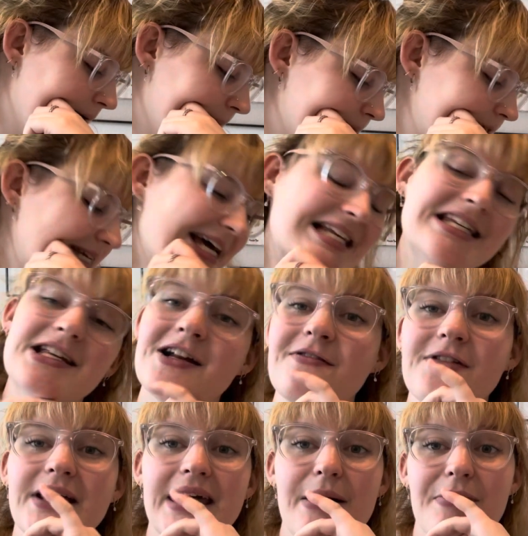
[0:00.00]

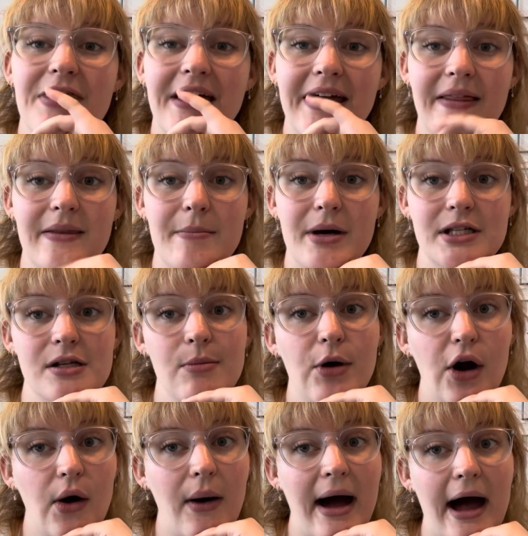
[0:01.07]
Tentatively, I'm thinking the
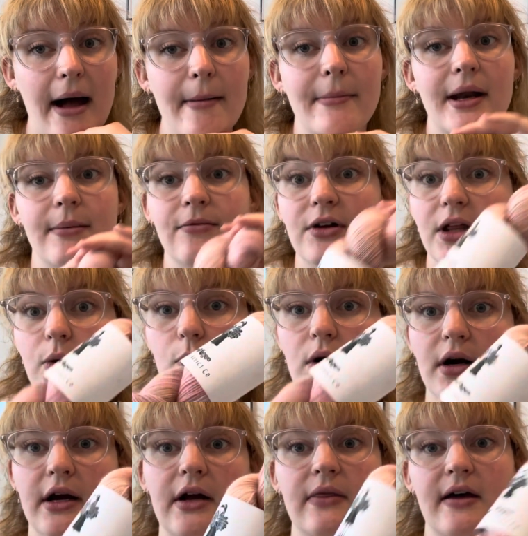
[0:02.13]
Musselburgh hat, but I'm really
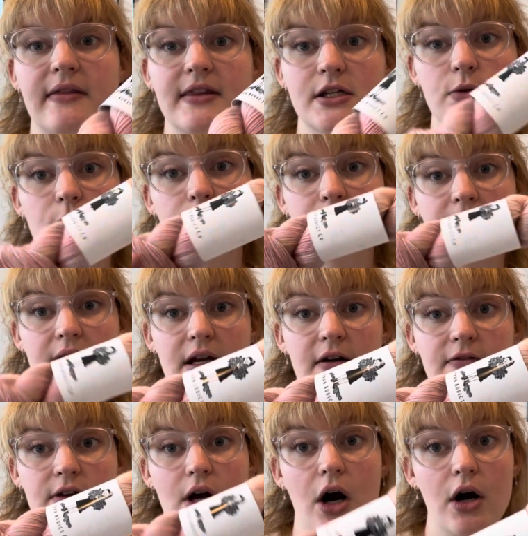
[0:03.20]
worried that this won't be enough
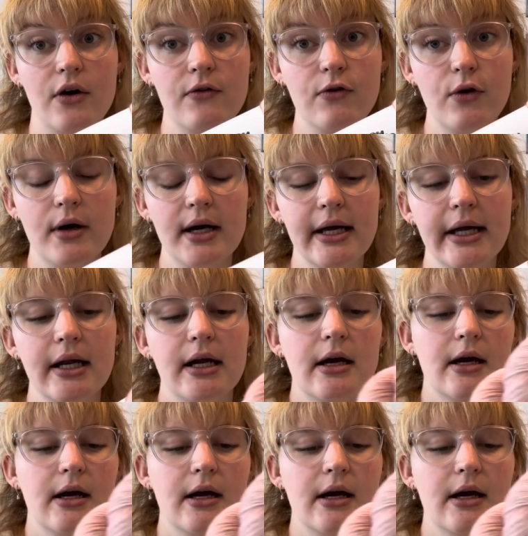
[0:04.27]
yarn for it.